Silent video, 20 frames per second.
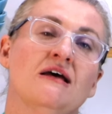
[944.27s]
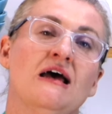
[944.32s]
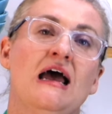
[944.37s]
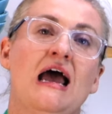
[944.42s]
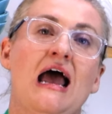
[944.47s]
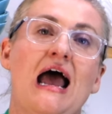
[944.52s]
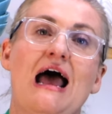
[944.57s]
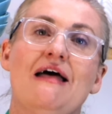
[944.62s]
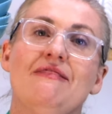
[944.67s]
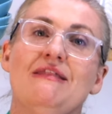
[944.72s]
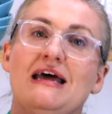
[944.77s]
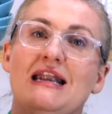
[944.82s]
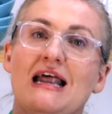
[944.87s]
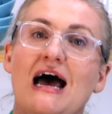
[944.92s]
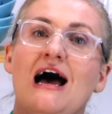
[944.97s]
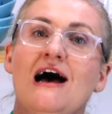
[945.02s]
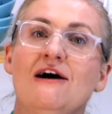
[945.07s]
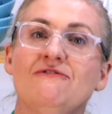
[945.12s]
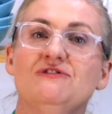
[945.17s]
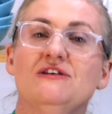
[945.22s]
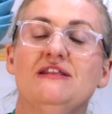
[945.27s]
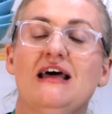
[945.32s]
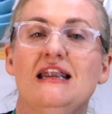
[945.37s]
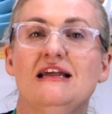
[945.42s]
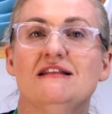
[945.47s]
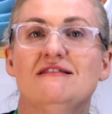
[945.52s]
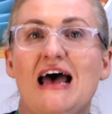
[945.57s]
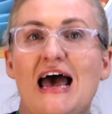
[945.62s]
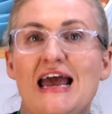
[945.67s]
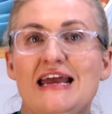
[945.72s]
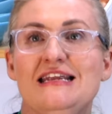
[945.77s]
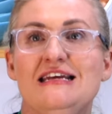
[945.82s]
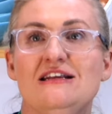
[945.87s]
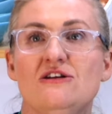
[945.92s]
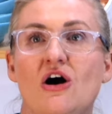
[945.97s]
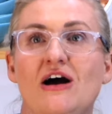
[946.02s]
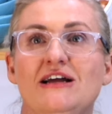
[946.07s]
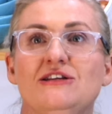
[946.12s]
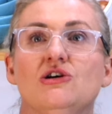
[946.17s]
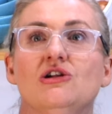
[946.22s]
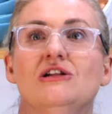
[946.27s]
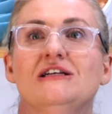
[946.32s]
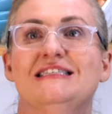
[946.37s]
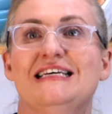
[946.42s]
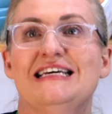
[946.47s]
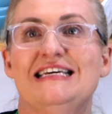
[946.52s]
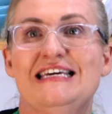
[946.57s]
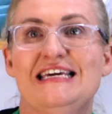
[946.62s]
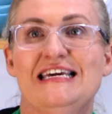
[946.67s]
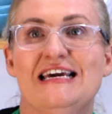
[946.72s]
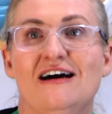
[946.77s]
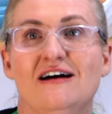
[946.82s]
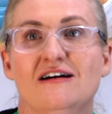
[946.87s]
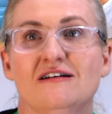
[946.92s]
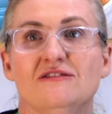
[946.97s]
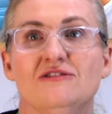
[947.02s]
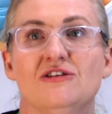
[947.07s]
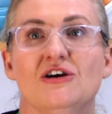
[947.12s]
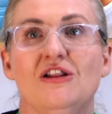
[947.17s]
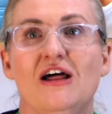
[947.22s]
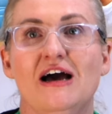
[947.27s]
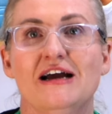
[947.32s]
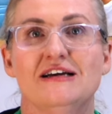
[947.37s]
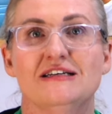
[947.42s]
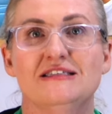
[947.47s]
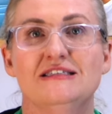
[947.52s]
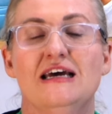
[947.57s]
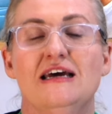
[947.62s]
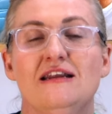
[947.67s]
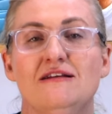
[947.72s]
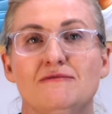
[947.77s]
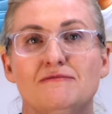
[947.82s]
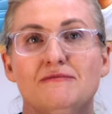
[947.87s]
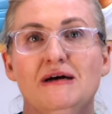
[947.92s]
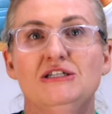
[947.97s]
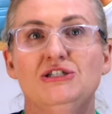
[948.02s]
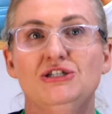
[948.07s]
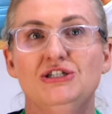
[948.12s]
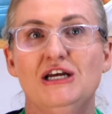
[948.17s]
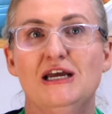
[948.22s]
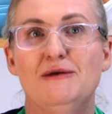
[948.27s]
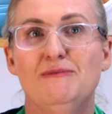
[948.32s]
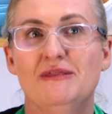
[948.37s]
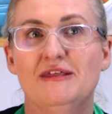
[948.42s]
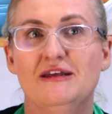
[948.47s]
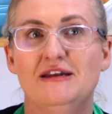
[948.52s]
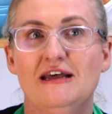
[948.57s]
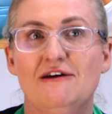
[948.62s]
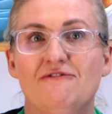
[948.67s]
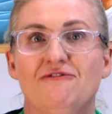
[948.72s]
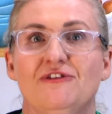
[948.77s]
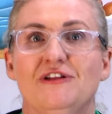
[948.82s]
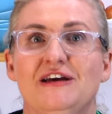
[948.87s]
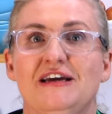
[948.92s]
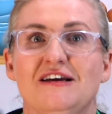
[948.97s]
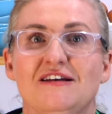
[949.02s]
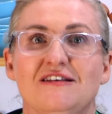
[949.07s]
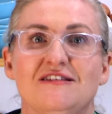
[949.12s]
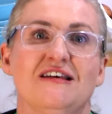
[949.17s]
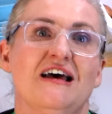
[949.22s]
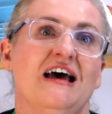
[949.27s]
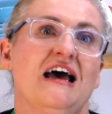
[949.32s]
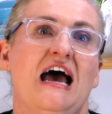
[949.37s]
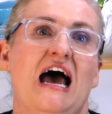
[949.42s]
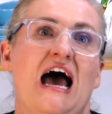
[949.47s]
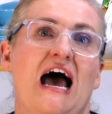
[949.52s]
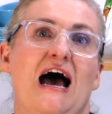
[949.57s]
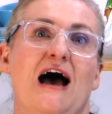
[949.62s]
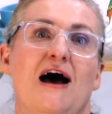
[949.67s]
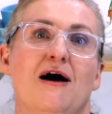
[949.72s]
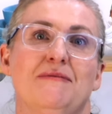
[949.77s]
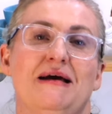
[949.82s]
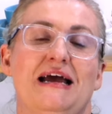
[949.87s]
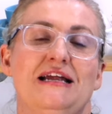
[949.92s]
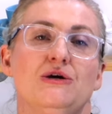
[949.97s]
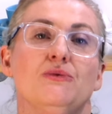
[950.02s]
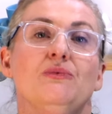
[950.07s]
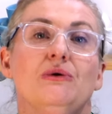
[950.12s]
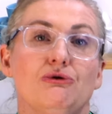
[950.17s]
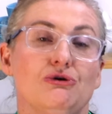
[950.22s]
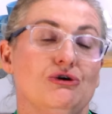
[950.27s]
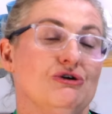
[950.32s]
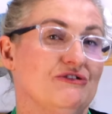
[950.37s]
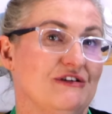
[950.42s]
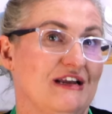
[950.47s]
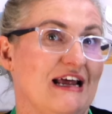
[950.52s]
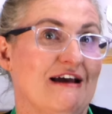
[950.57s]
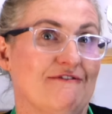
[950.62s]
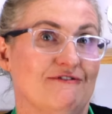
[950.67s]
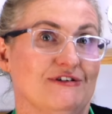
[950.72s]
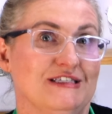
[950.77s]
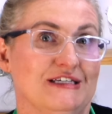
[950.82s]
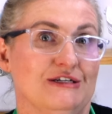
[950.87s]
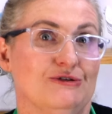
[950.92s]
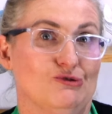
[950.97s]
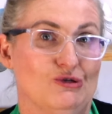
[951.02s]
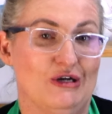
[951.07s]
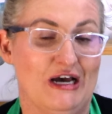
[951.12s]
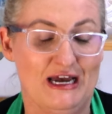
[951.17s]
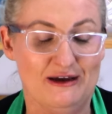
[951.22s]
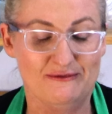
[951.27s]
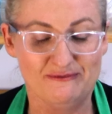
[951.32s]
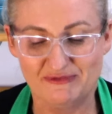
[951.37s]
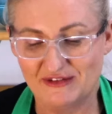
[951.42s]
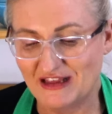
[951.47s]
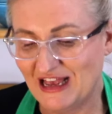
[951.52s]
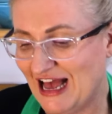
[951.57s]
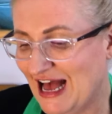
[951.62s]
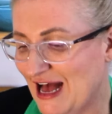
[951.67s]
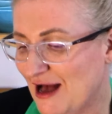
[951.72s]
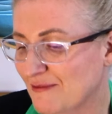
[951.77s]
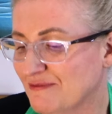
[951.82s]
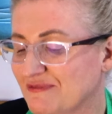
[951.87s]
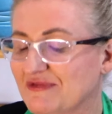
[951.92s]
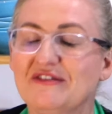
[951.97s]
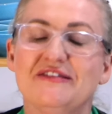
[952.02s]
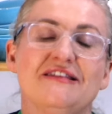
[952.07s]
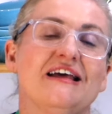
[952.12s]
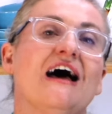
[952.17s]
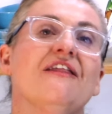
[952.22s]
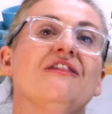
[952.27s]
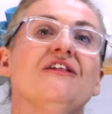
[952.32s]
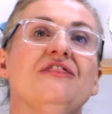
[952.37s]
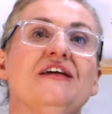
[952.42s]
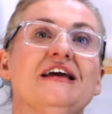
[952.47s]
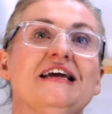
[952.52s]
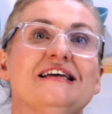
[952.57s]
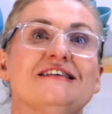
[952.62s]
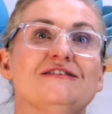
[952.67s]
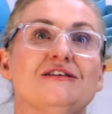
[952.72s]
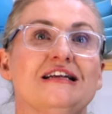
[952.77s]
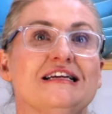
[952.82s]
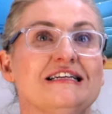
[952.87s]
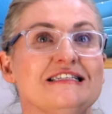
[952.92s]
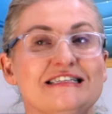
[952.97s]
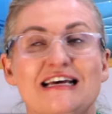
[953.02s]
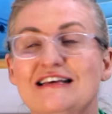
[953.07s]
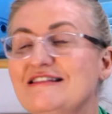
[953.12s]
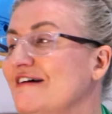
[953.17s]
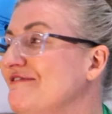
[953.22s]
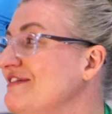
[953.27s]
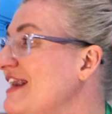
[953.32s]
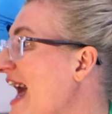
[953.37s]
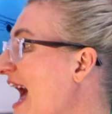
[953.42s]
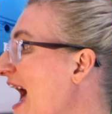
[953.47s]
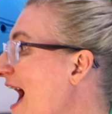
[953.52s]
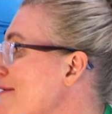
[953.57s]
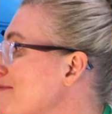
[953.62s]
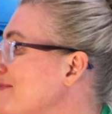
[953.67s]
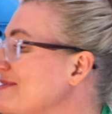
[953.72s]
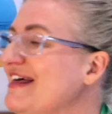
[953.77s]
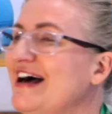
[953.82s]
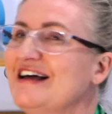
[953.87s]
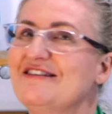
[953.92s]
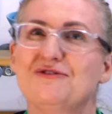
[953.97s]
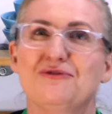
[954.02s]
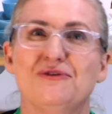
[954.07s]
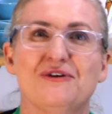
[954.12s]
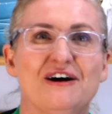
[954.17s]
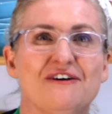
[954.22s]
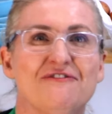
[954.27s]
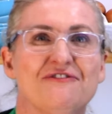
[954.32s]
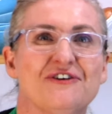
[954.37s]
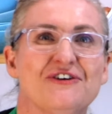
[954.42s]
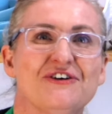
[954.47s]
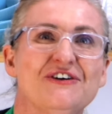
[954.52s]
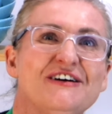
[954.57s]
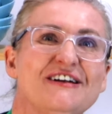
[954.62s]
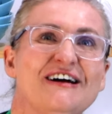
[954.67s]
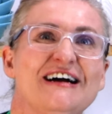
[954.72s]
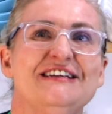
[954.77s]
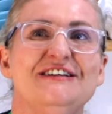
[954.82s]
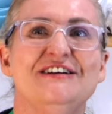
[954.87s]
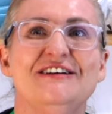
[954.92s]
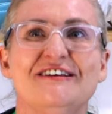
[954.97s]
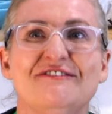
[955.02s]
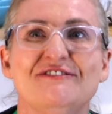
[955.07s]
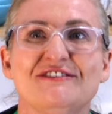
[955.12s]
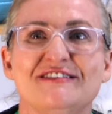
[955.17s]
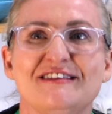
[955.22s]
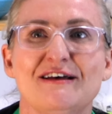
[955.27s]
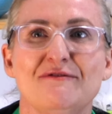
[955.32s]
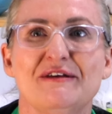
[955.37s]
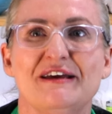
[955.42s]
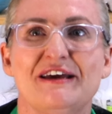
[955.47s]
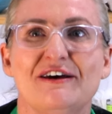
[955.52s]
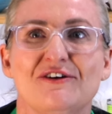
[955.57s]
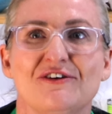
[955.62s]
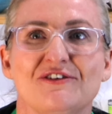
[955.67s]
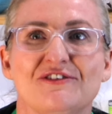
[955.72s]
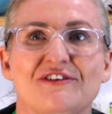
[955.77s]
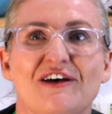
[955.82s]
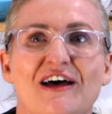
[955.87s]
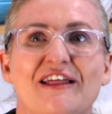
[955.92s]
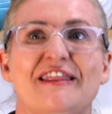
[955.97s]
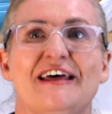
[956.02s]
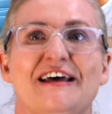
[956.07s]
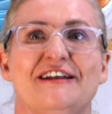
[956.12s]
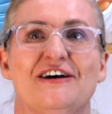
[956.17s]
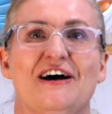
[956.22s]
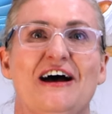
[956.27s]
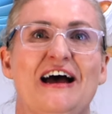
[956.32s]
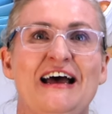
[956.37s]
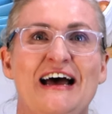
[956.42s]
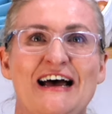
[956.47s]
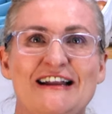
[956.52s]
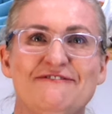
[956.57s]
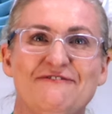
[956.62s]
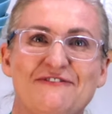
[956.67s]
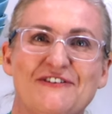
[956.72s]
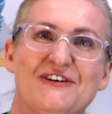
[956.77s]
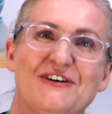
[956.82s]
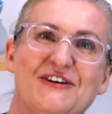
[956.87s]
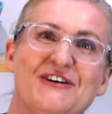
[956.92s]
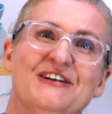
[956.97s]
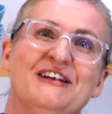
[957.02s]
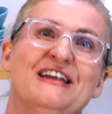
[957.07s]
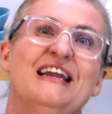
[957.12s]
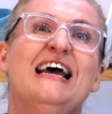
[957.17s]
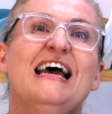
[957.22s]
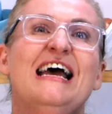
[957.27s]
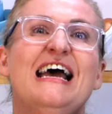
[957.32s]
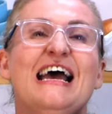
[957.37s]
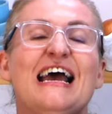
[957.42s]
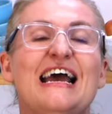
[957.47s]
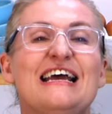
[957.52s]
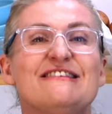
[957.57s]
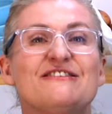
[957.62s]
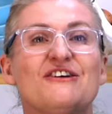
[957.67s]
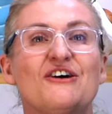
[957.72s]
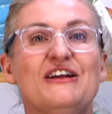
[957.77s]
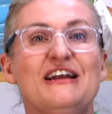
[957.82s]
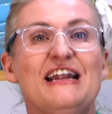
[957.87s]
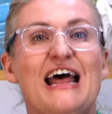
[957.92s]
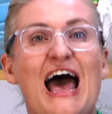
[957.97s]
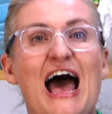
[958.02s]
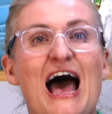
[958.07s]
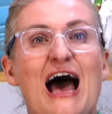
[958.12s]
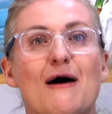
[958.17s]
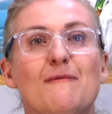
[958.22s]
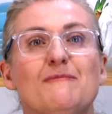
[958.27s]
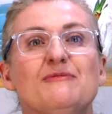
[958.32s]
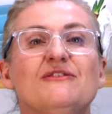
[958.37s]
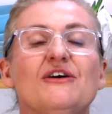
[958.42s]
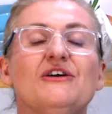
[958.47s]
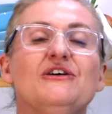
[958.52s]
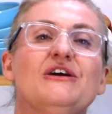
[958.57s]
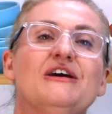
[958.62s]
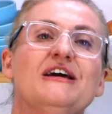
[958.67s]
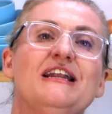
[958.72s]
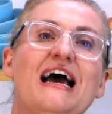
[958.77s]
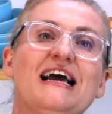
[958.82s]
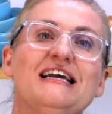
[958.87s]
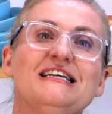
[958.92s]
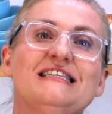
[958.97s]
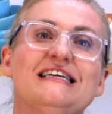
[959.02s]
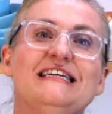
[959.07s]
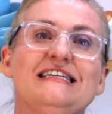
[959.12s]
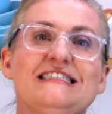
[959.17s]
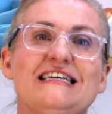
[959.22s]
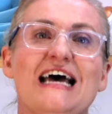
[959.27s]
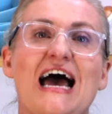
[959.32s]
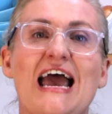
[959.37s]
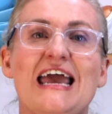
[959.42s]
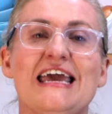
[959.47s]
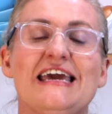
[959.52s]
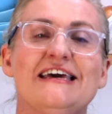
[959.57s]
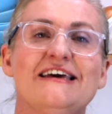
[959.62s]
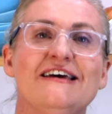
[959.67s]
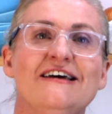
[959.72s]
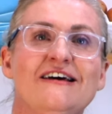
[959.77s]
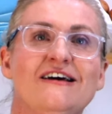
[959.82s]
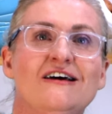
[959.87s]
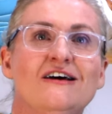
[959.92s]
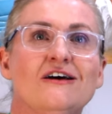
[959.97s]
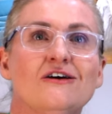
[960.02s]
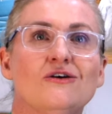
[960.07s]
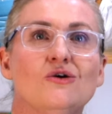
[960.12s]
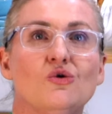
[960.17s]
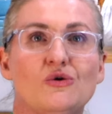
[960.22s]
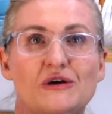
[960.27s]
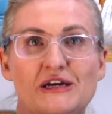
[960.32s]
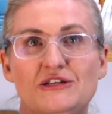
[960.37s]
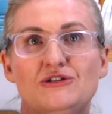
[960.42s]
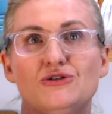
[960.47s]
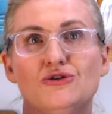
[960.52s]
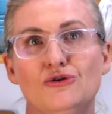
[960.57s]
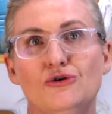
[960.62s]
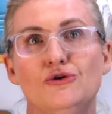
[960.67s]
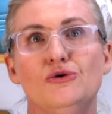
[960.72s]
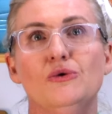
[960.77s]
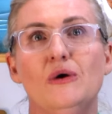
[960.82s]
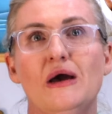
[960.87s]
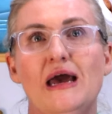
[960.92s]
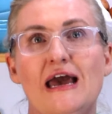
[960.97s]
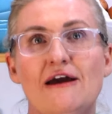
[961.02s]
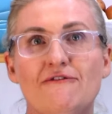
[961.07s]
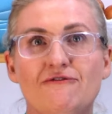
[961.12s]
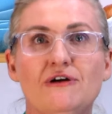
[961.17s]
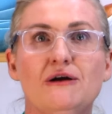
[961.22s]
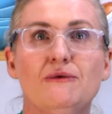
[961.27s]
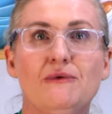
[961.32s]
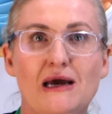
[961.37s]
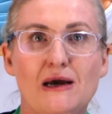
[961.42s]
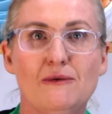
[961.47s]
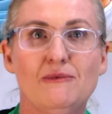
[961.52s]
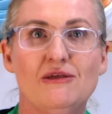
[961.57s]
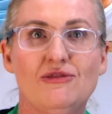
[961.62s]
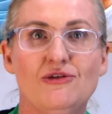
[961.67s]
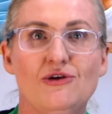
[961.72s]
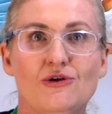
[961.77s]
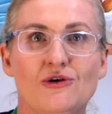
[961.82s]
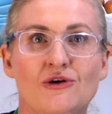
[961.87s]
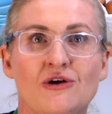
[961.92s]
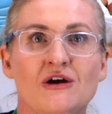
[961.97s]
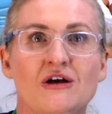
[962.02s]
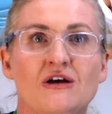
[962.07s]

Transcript: And then after that, it's $89 a year. So like I said, much cheaper than Netflix, and you will use it every single day. The other thing is that it does have an app. That's what I forgot. I knew there was something else that I had forgotten. It's got an app, so you can actually take Cookidoo everywhere with you.